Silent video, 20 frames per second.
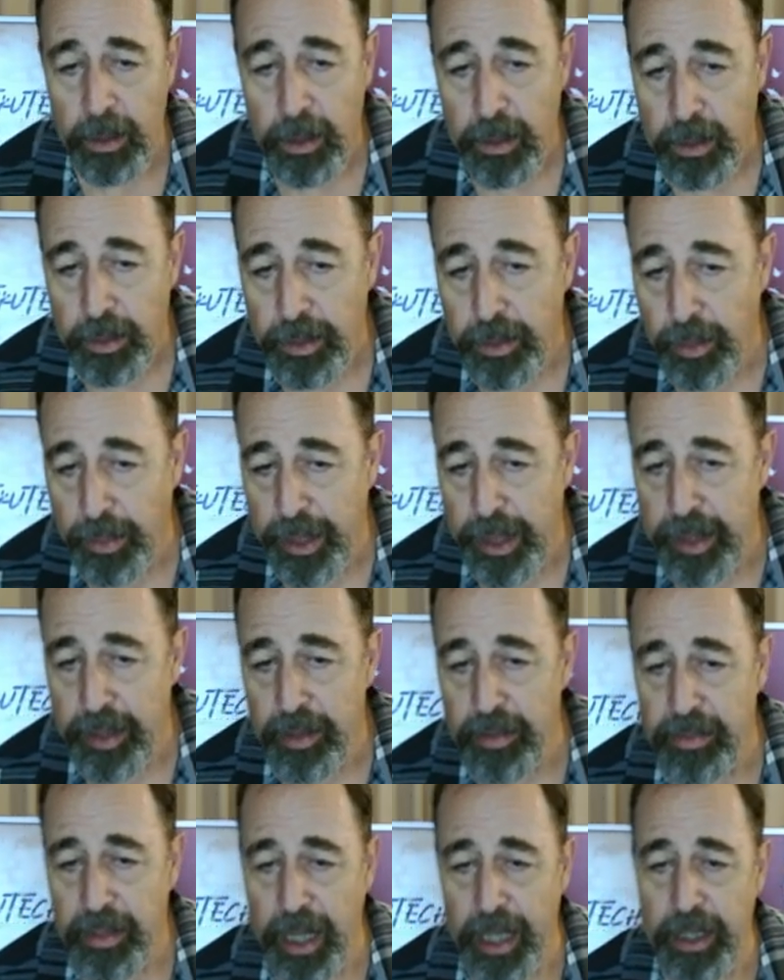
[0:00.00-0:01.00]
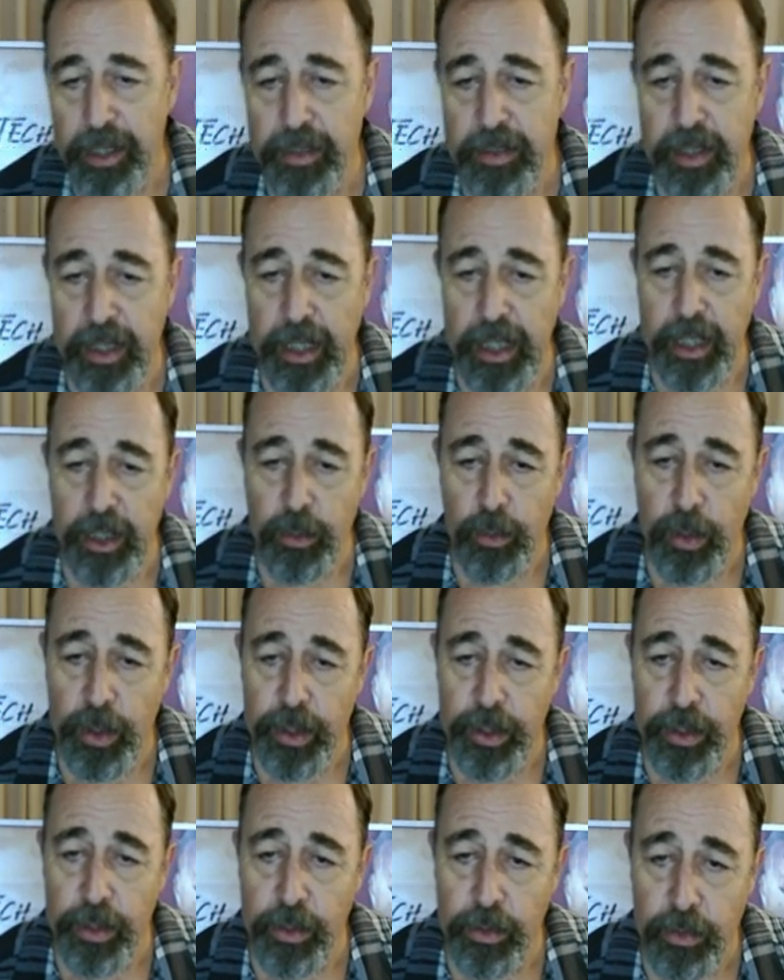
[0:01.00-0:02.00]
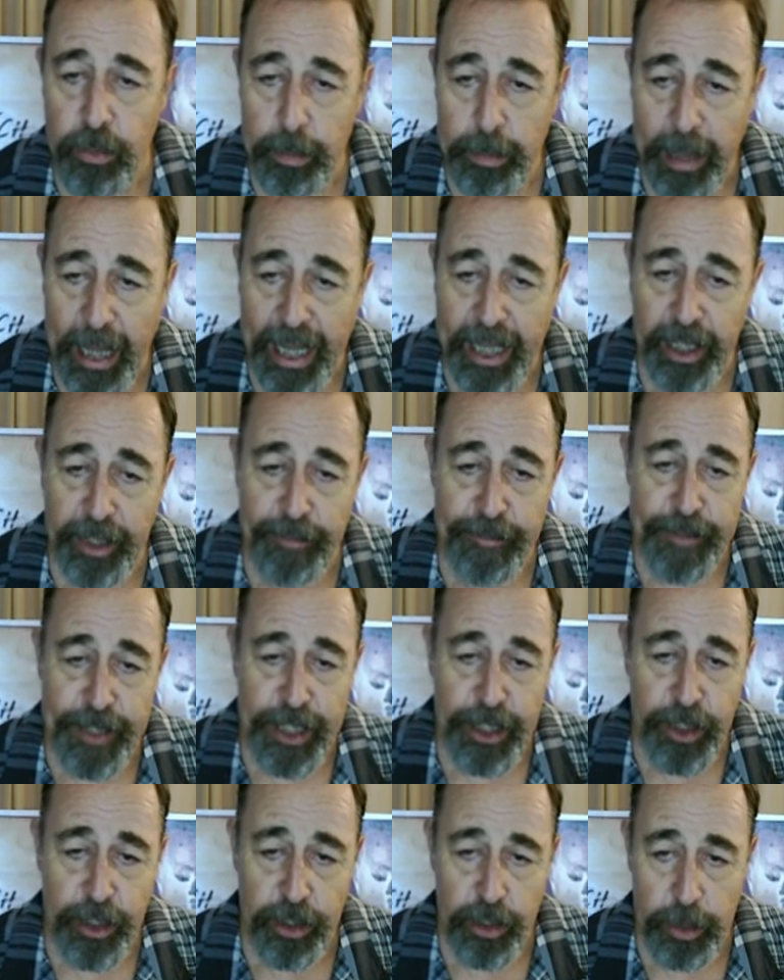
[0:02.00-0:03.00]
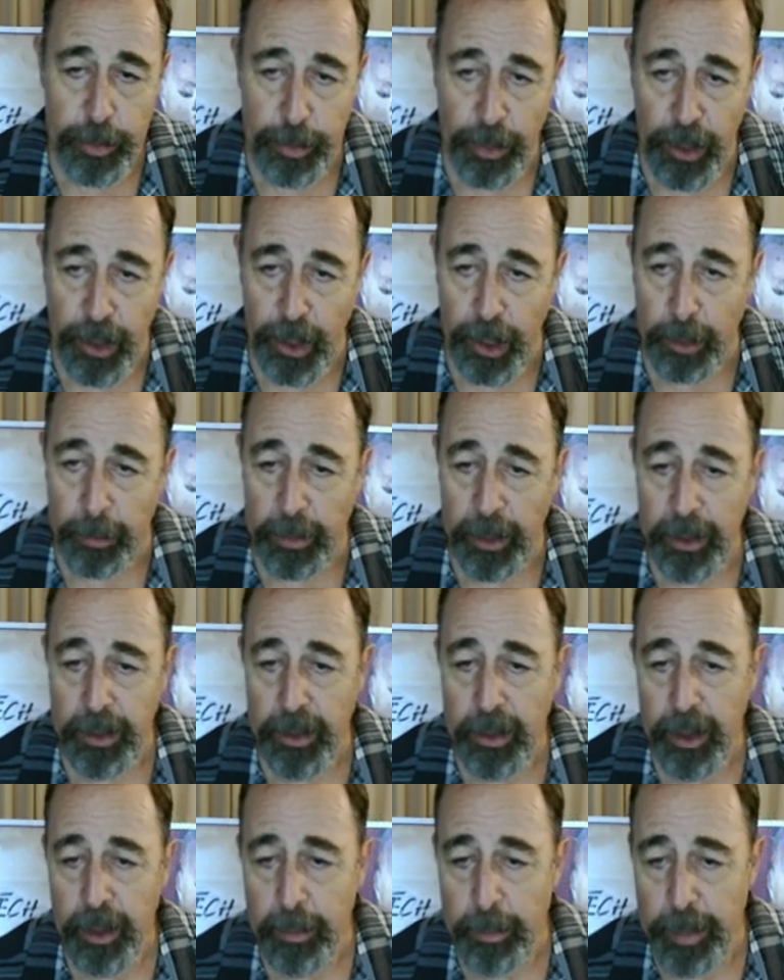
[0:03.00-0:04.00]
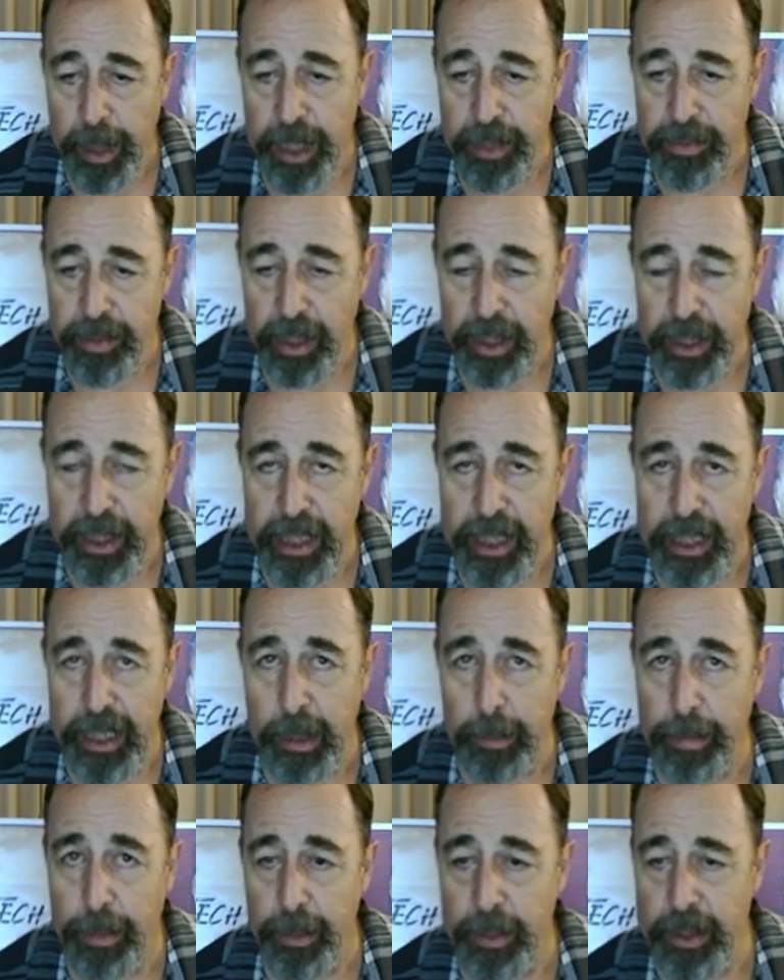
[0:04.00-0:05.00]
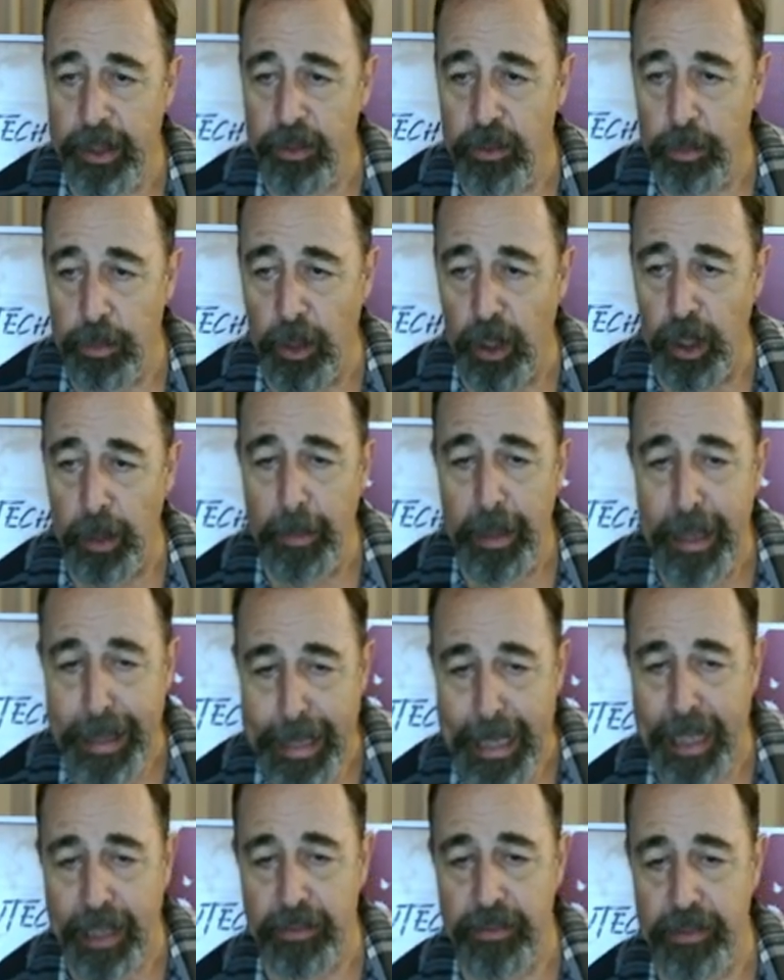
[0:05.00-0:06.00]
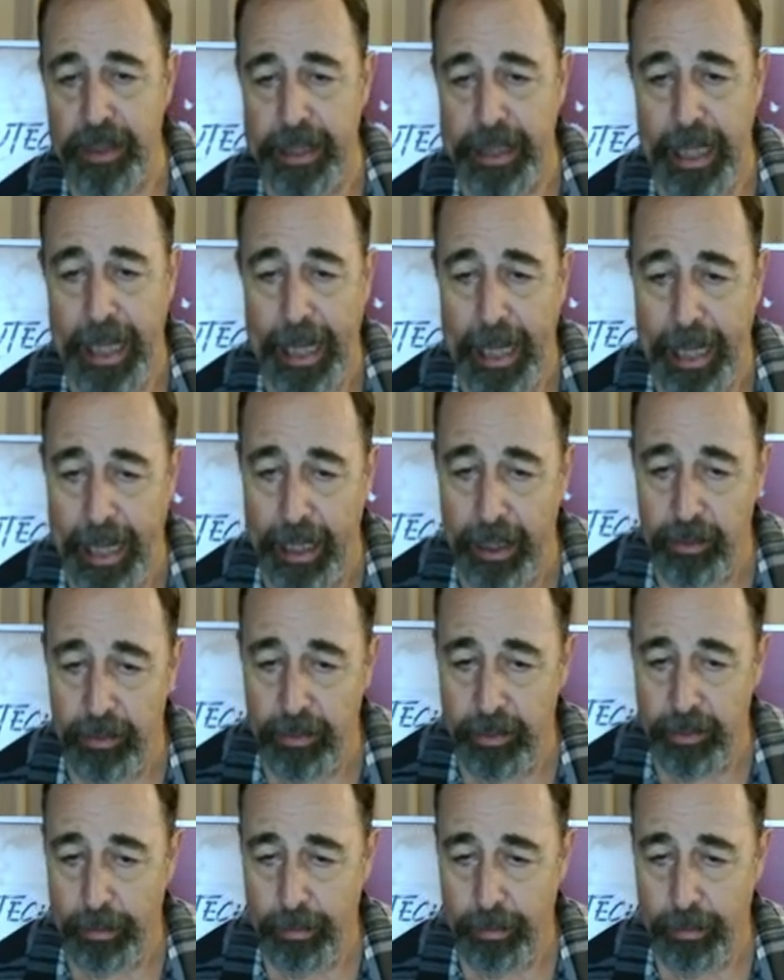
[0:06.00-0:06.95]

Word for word: So they decided to introduce paddlefish sperm. Basically, they put the sperm next to the eggs.